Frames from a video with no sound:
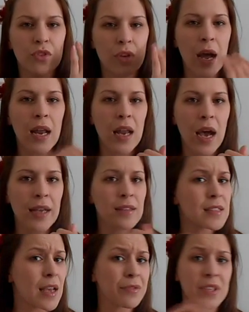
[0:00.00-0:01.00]
dry
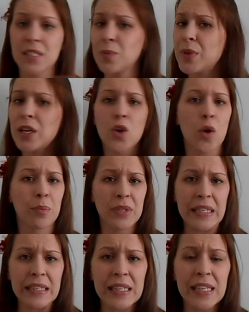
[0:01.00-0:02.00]
lines have disappeared
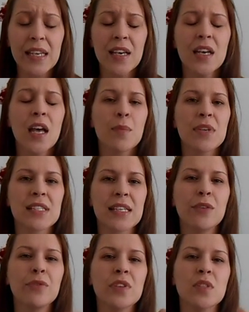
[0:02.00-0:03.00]
completely and my
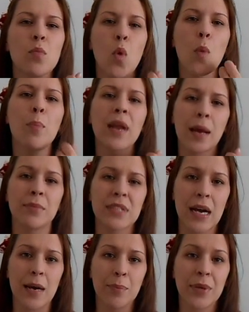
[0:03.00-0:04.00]
skin feels more
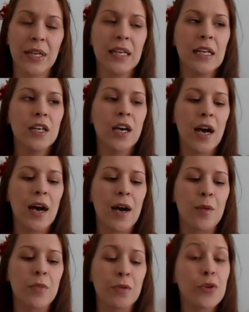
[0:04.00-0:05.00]
plumped up.
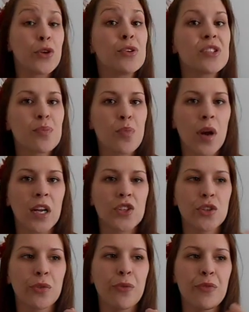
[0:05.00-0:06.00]
If you use the
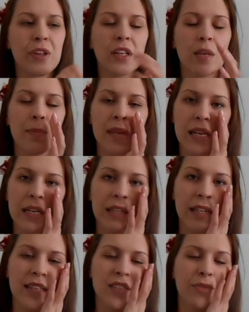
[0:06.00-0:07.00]
product, you'll feel
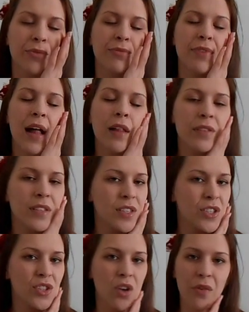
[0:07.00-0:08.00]
immediately it's
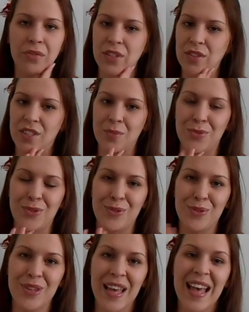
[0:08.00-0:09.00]
velvety soft and
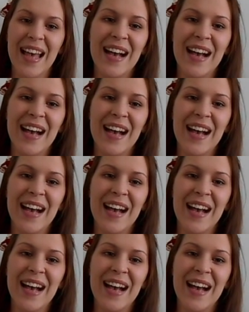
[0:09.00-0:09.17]
smooth.